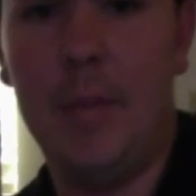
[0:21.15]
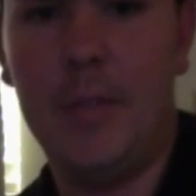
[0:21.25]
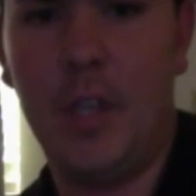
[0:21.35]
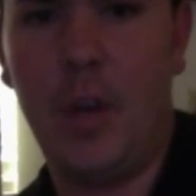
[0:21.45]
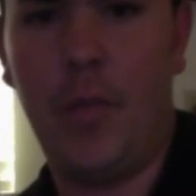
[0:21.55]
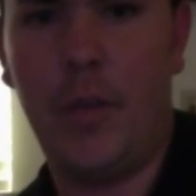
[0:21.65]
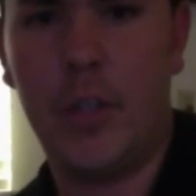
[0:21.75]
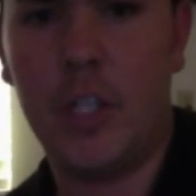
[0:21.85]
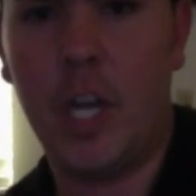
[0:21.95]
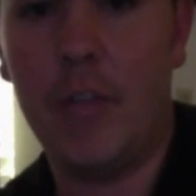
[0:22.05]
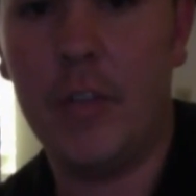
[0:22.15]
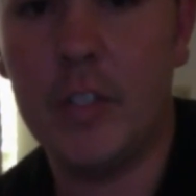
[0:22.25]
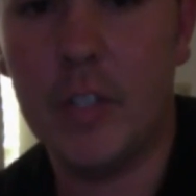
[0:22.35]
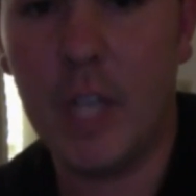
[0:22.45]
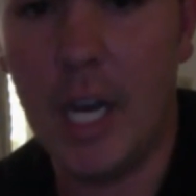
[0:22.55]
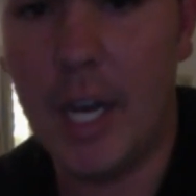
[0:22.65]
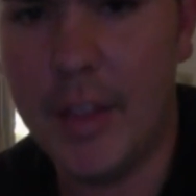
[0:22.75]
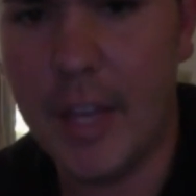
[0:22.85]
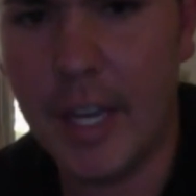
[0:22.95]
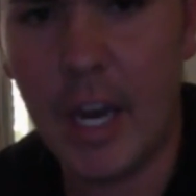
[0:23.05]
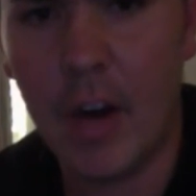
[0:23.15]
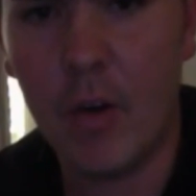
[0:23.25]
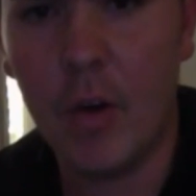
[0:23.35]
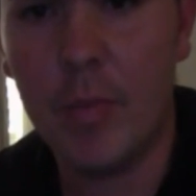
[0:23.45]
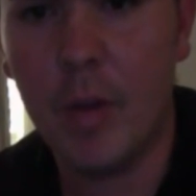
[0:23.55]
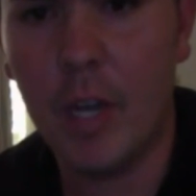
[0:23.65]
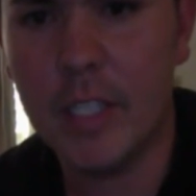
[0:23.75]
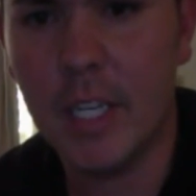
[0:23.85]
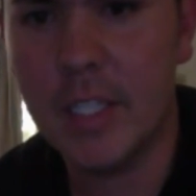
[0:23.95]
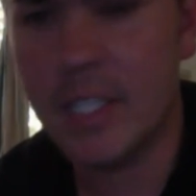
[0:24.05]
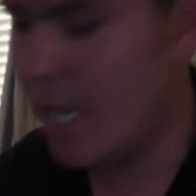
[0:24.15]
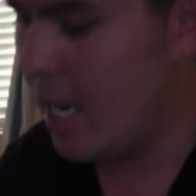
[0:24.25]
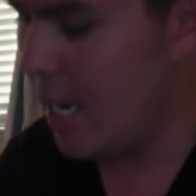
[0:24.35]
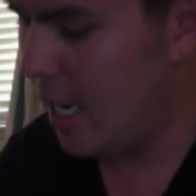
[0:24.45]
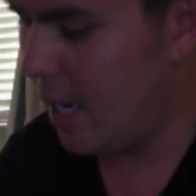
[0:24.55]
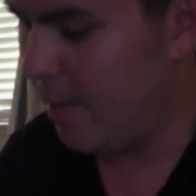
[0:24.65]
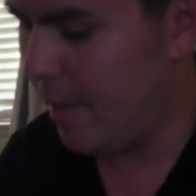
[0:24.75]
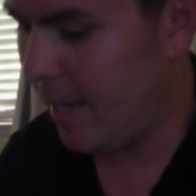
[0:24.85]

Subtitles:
So first off, let's the coracoid process. That